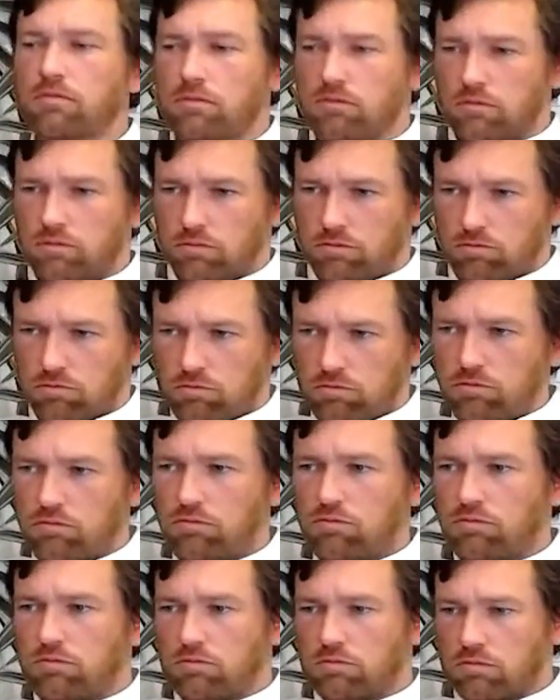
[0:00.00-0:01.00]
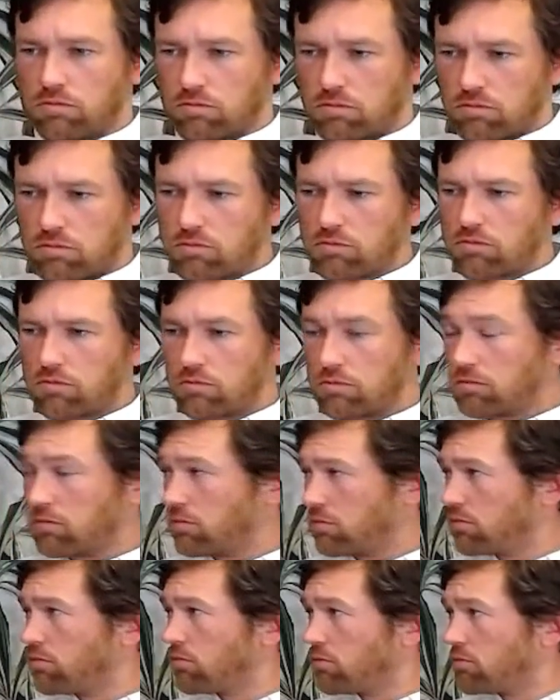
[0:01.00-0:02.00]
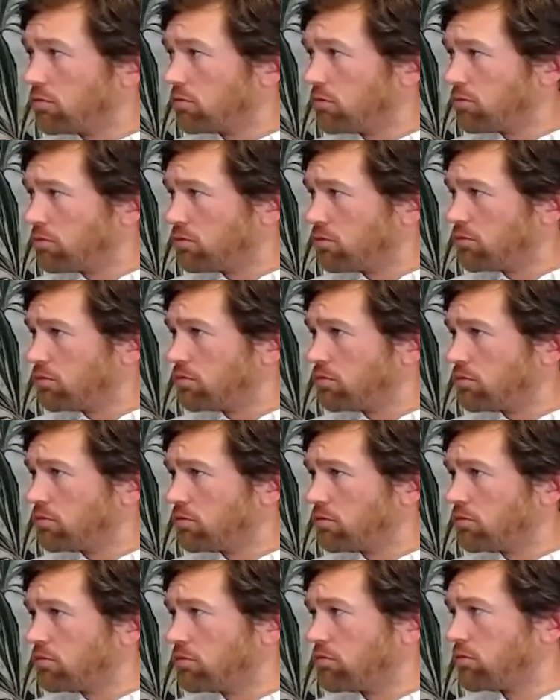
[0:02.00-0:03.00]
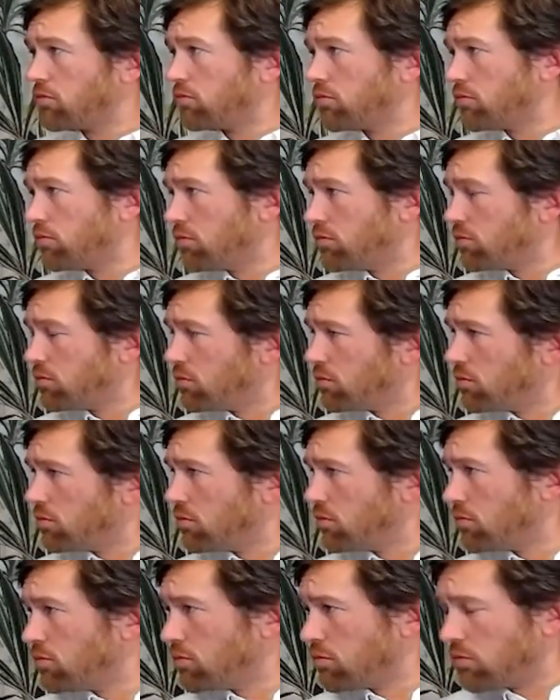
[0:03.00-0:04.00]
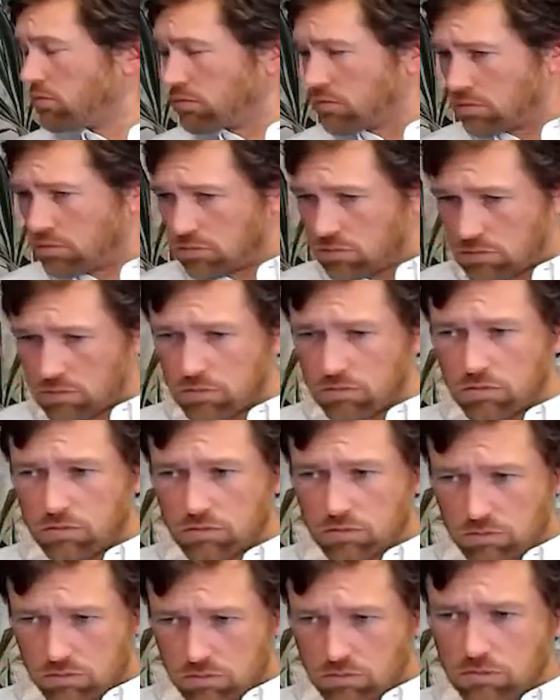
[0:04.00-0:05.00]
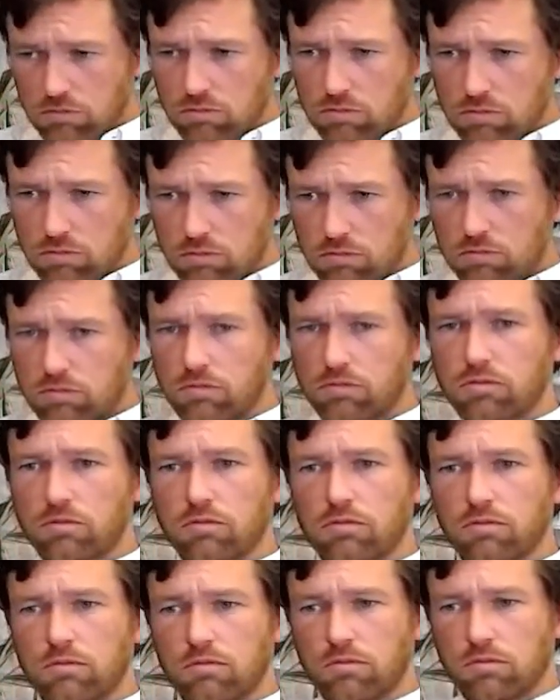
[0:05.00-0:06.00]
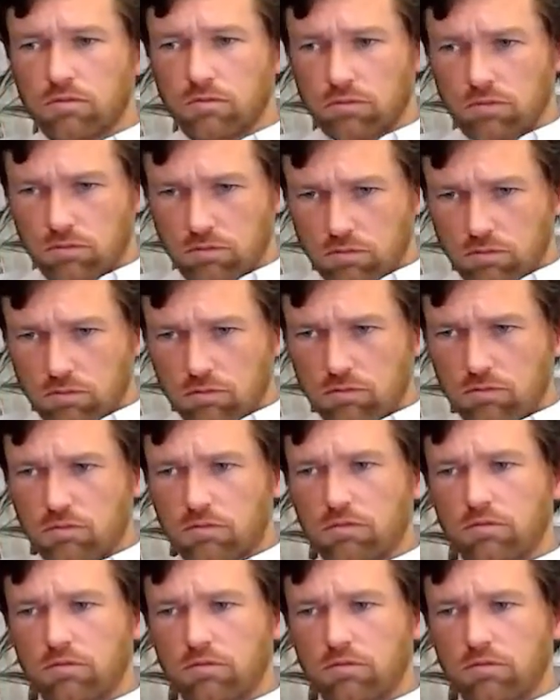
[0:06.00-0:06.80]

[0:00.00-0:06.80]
No words are spoken by the person on screen.